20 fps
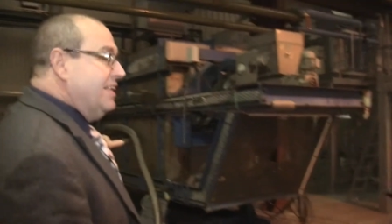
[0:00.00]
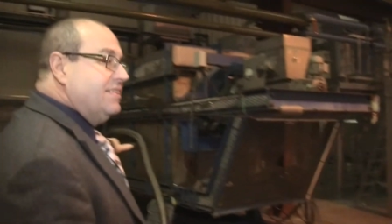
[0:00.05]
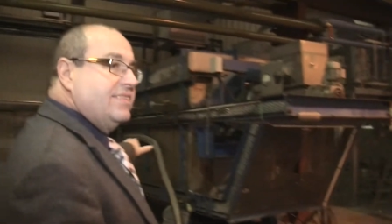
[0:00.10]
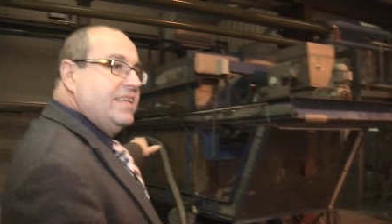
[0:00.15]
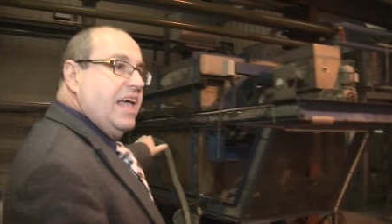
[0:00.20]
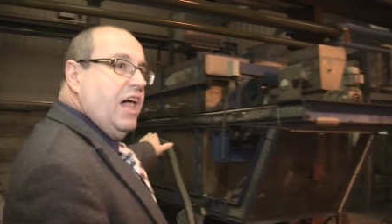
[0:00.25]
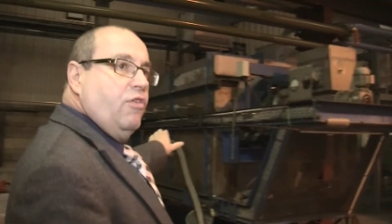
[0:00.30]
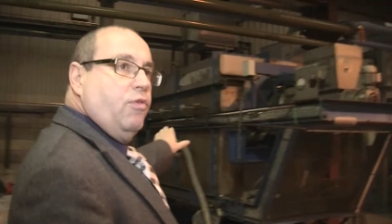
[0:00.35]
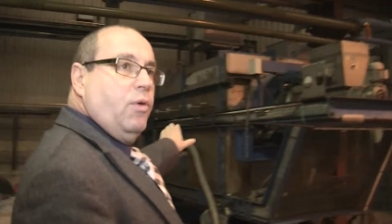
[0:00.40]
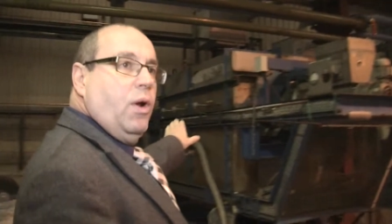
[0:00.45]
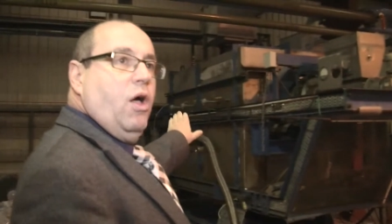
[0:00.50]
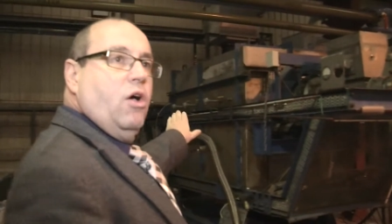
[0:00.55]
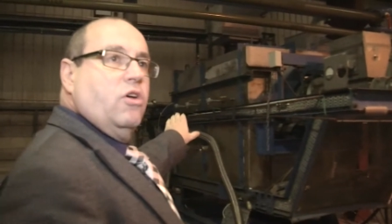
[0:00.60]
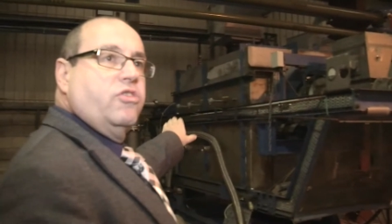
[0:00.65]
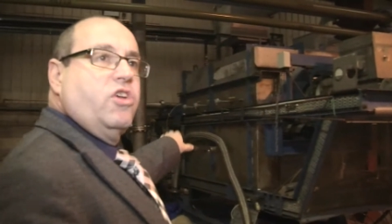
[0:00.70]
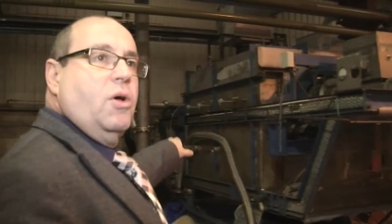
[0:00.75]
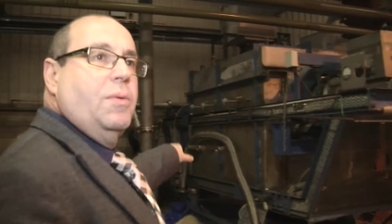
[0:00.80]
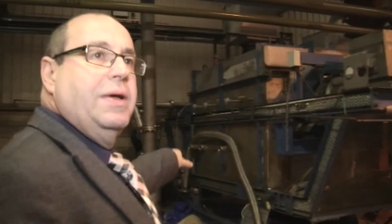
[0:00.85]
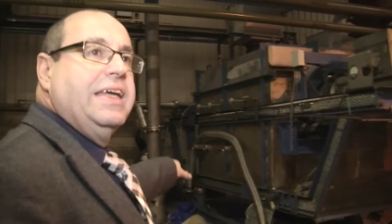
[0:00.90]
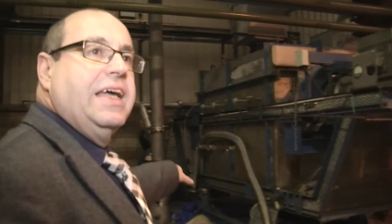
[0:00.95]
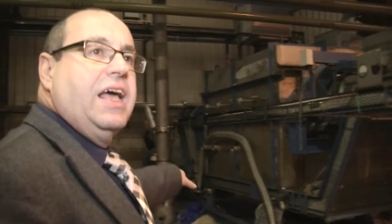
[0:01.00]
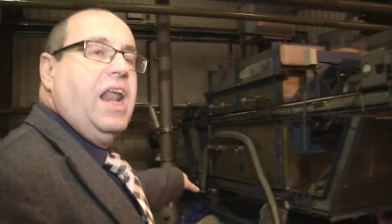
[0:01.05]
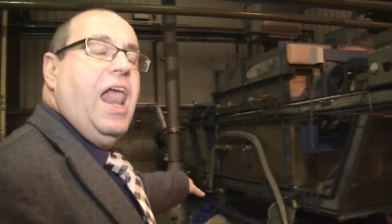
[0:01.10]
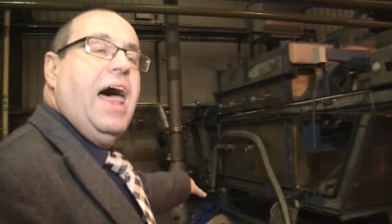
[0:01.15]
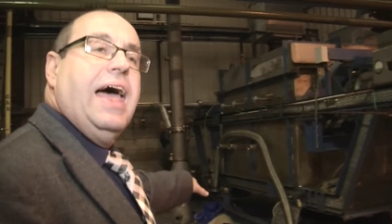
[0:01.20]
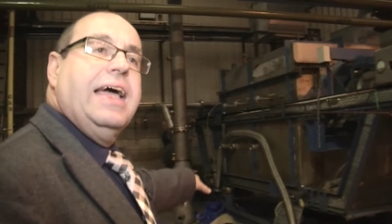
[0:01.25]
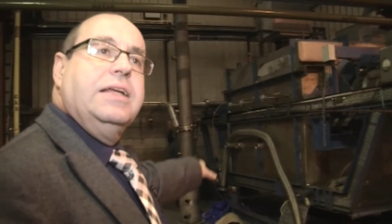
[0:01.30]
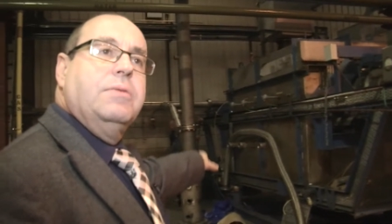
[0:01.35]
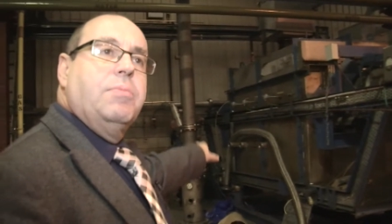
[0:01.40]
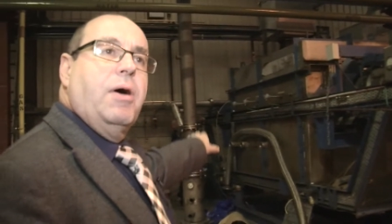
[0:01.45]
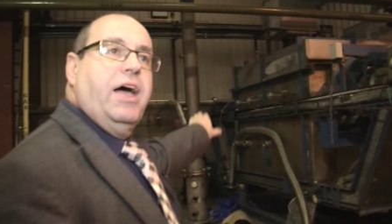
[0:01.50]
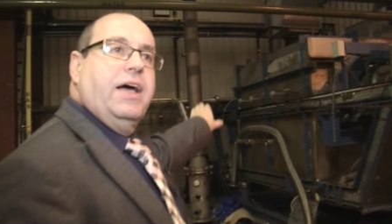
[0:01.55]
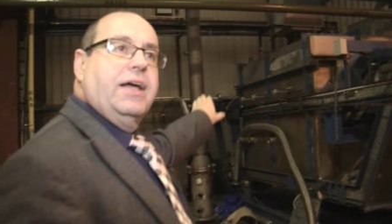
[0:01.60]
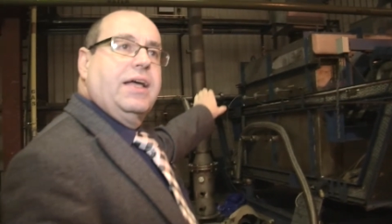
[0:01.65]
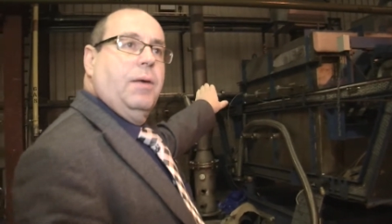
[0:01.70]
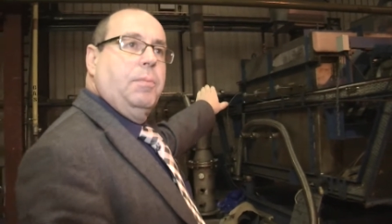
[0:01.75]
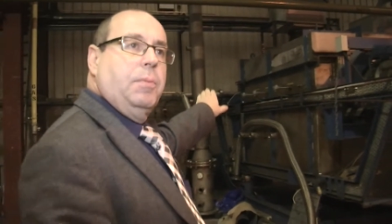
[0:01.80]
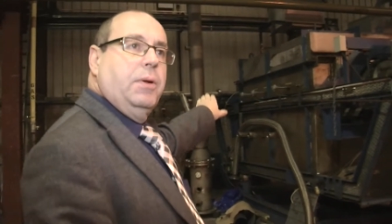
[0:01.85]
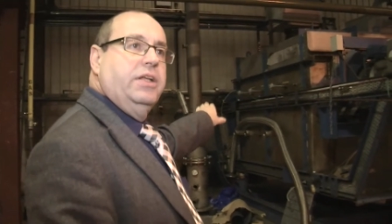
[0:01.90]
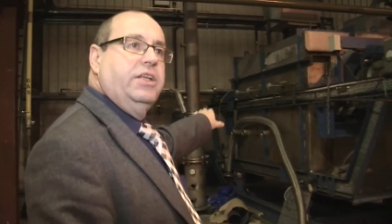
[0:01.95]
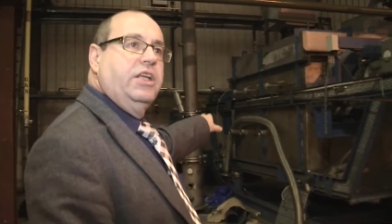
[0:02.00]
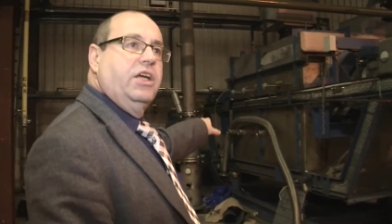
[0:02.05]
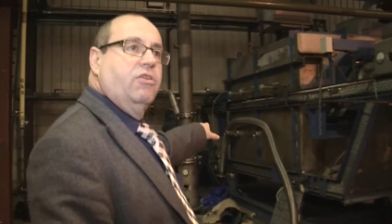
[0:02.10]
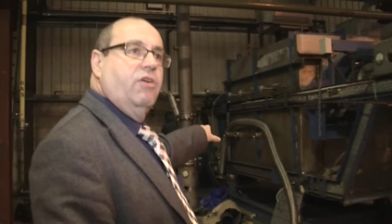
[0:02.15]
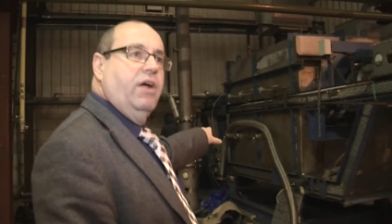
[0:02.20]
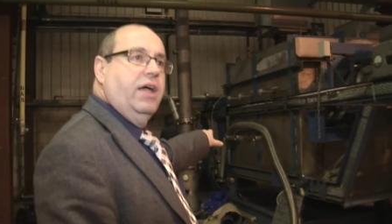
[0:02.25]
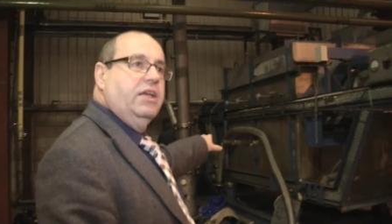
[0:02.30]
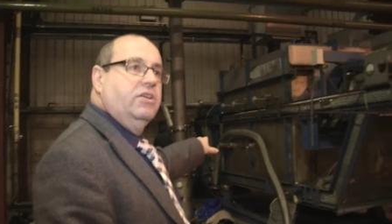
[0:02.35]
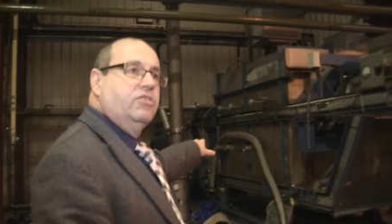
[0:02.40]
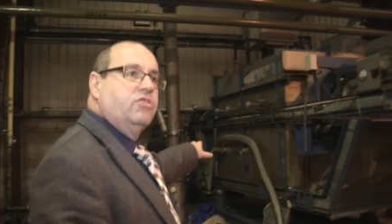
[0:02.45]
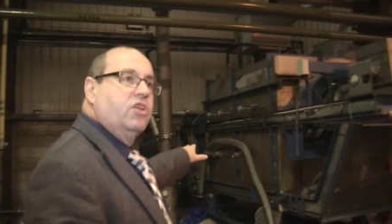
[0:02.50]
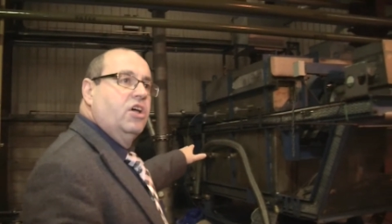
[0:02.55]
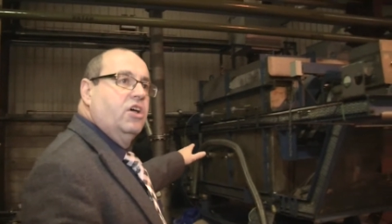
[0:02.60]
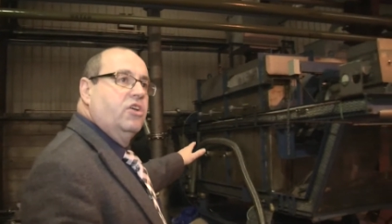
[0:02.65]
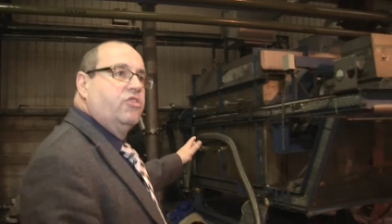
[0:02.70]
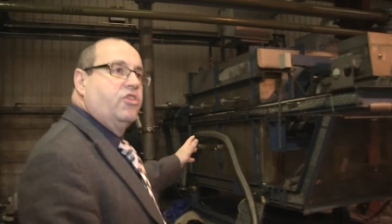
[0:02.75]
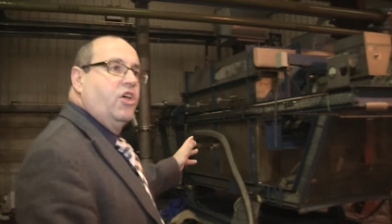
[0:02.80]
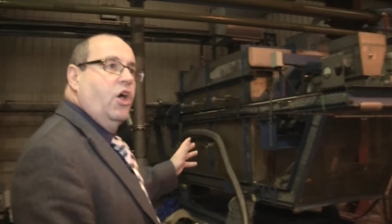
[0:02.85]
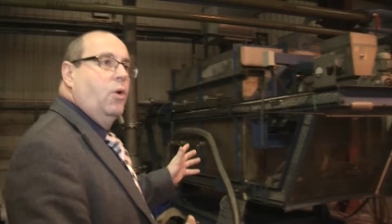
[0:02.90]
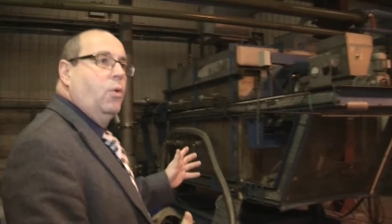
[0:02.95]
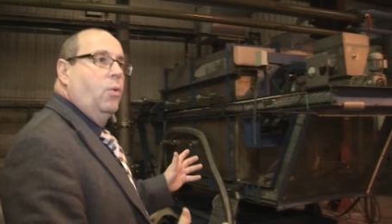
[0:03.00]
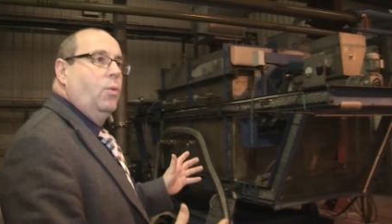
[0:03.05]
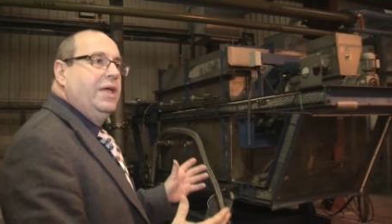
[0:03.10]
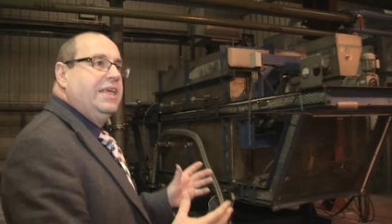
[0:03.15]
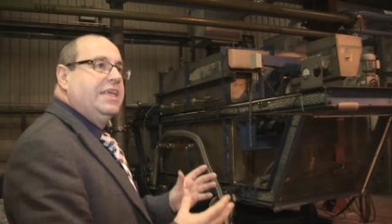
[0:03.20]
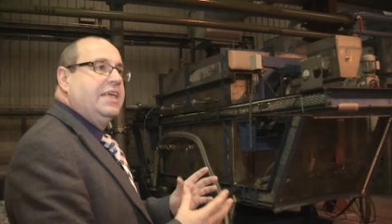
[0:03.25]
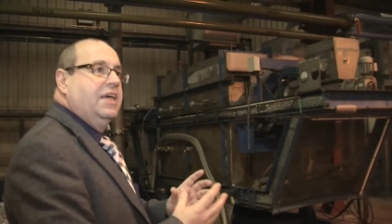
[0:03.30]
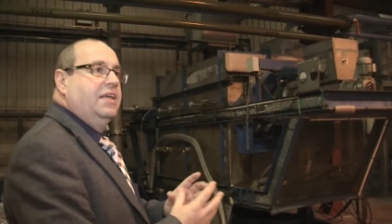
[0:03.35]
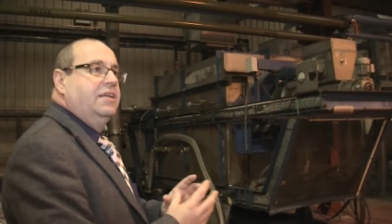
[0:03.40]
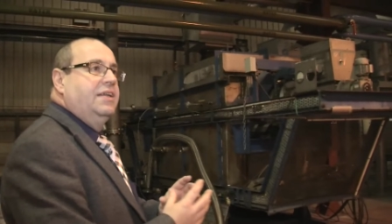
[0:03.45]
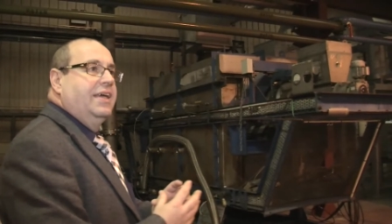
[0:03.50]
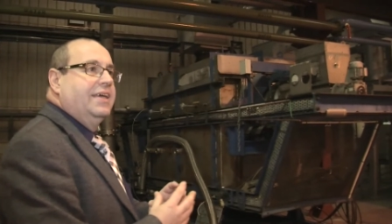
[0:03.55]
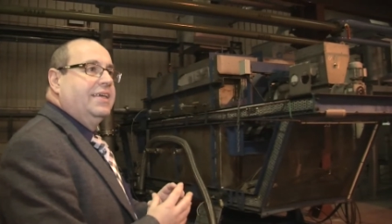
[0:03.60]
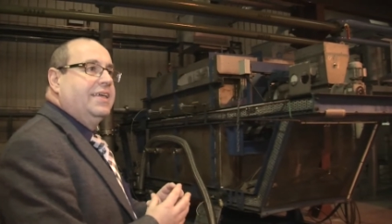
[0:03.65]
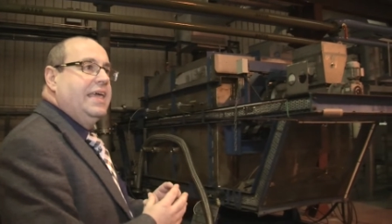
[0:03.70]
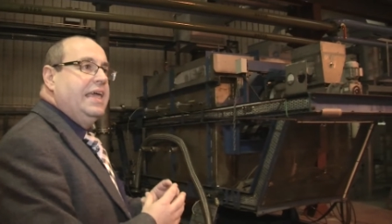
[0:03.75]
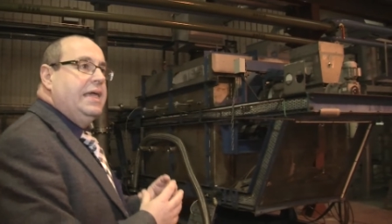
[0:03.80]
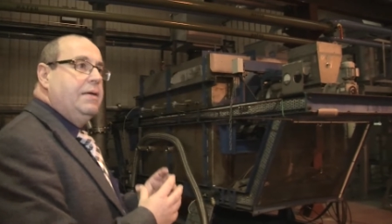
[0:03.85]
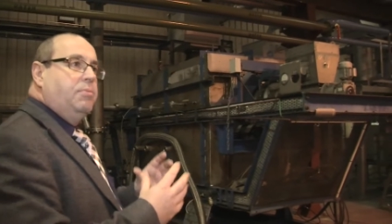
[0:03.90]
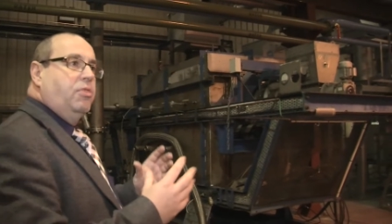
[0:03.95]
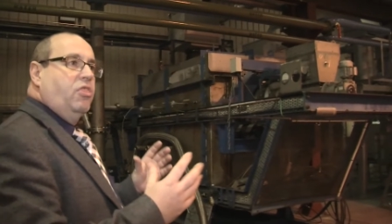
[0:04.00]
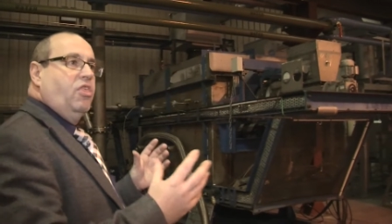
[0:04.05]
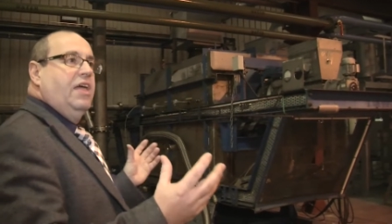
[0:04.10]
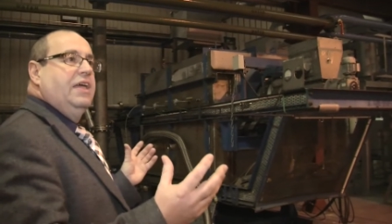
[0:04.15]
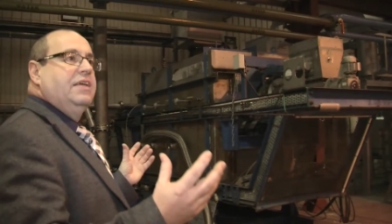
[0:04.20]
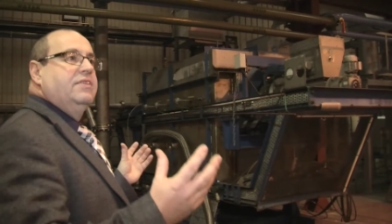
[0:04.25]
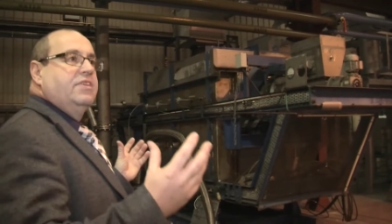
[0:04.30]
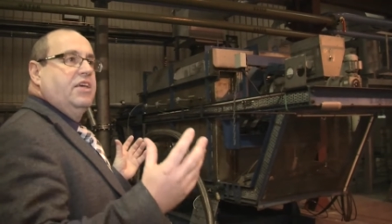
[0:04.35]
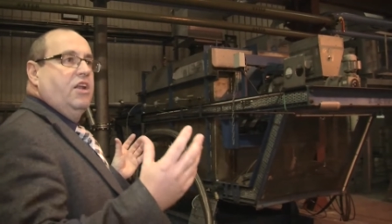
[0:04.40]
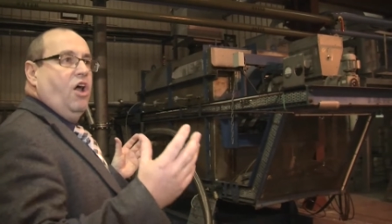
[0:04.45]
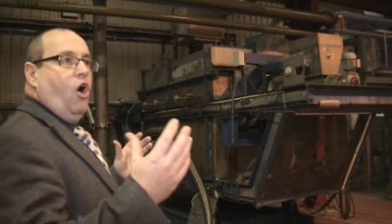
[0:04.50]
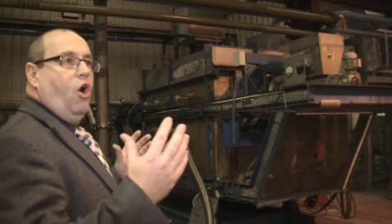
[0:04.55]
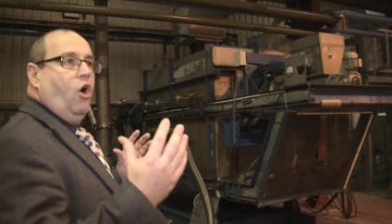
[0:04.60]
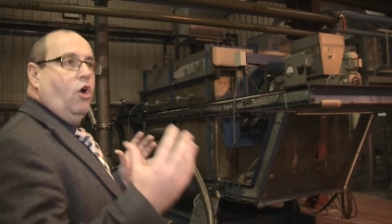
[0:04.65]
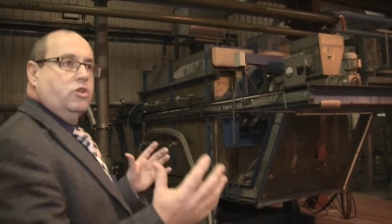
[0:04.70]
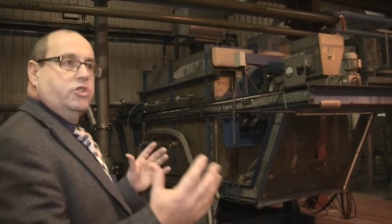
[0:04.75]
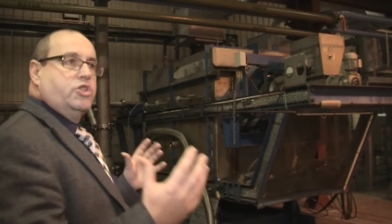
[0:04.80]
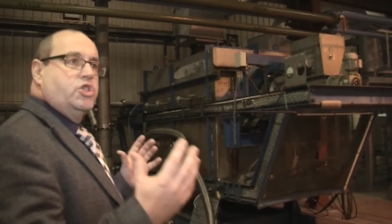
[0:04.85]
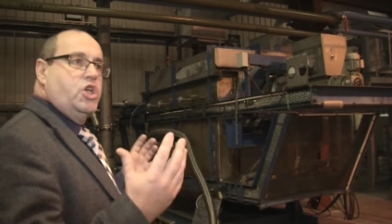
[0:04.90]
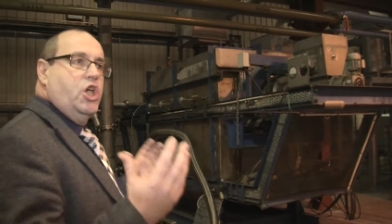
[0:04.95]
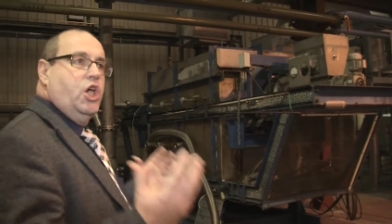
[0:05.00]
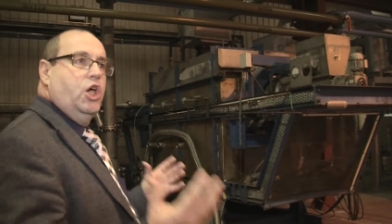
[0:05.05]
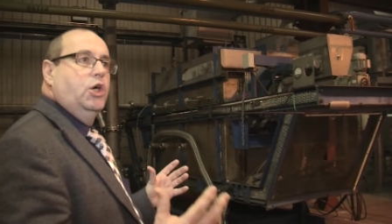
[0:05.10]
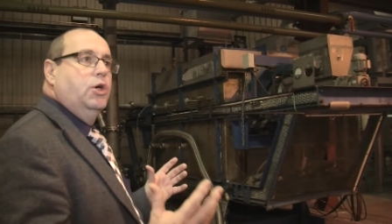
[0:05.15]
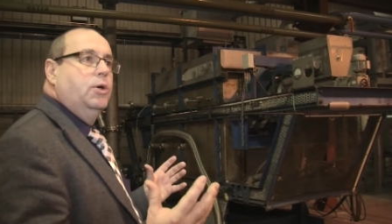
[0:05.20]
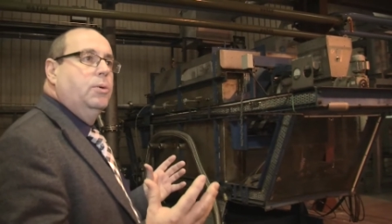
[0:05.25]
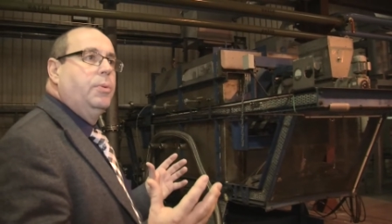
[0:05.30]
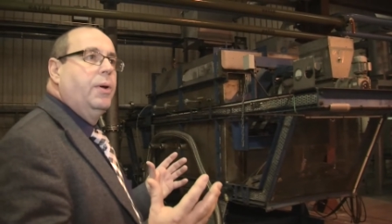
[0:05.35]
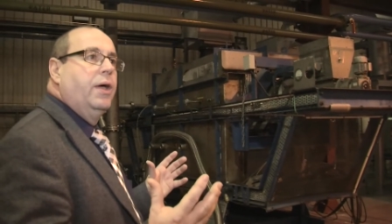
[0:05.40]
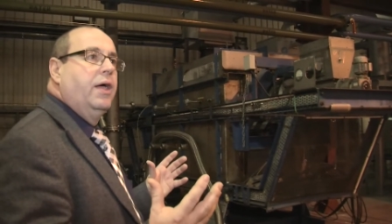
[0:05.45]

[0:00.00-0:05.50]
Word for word: itself will also incline by a couple of degrees, so we can keep things in a hot tube